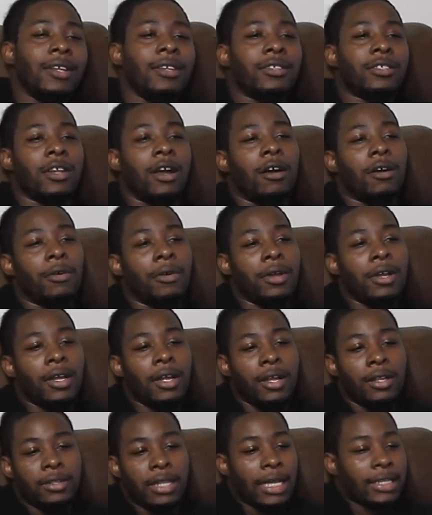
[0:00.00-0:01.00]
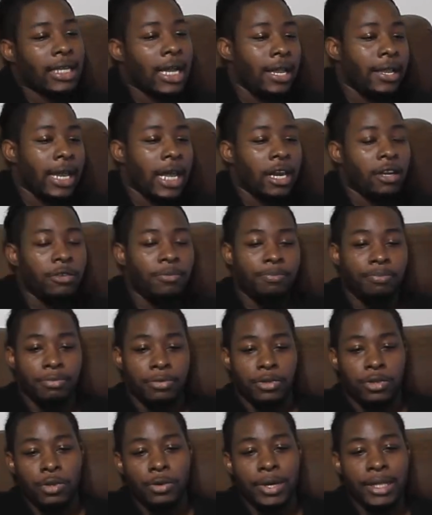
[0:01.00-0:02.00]
So that's how you got to
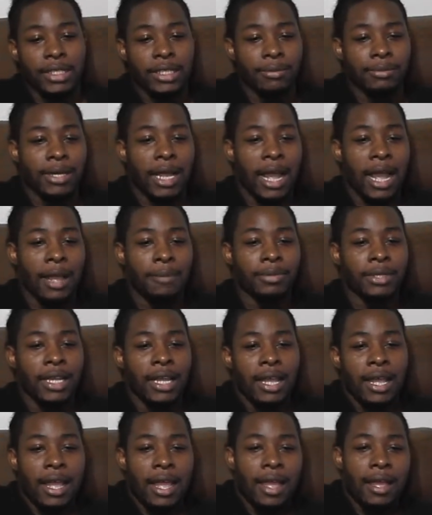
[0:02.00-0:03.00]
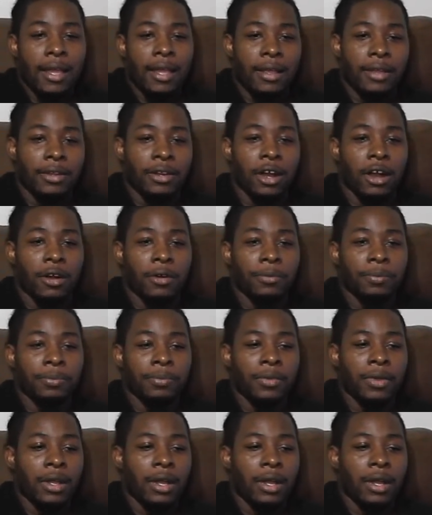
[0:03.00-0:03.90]
do it sometimes, you know.